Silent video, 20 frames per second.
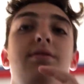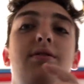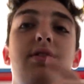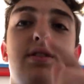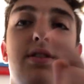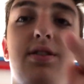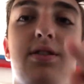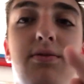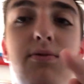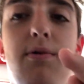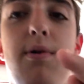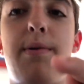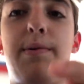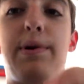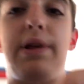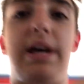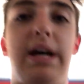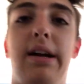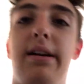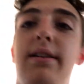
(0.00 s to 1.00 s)
Just remember
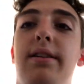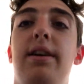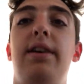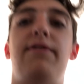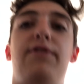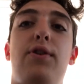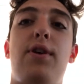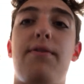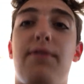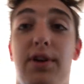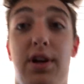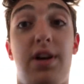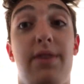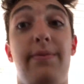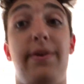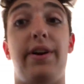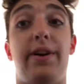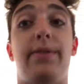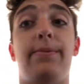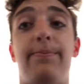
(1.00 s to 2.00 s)
that if you ever come
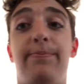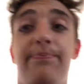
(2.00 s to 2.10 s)
here.